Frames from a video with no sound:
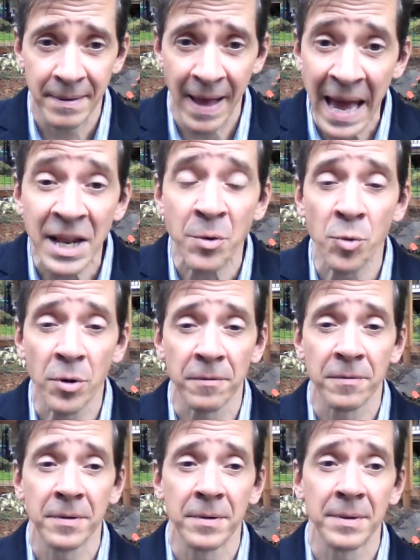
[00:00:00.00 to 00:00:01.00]
Any
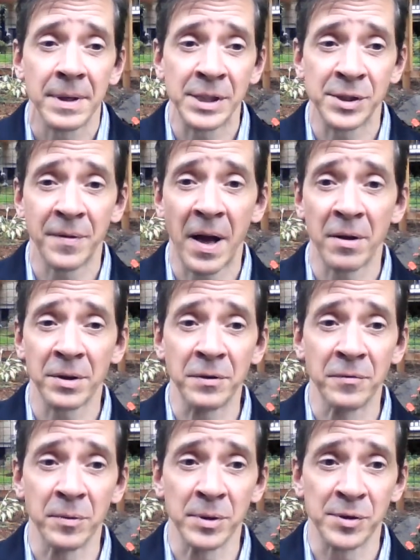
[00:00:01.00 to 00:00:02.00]
wolf is a valid
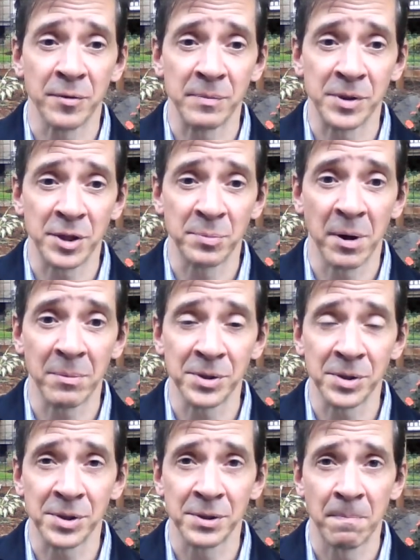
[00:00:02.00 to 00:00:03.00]
inference from such
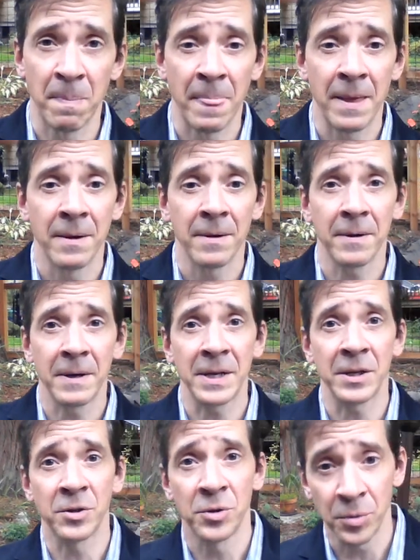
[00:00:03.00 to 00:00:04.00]
premises,
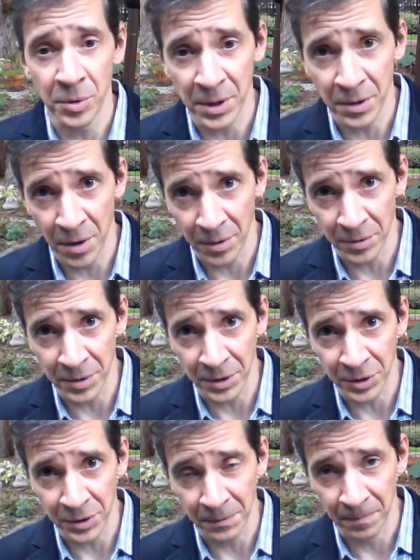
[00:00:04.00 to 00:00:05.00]
including
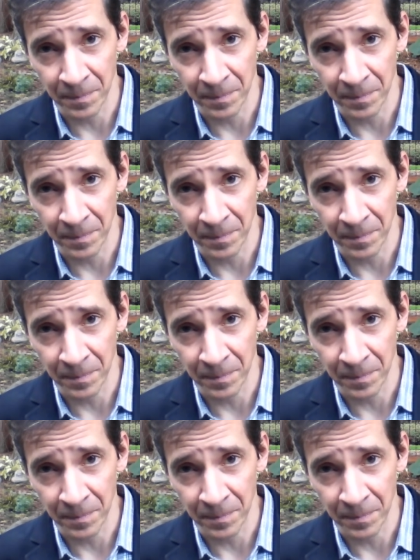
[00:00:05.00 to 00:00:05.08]
contradiction.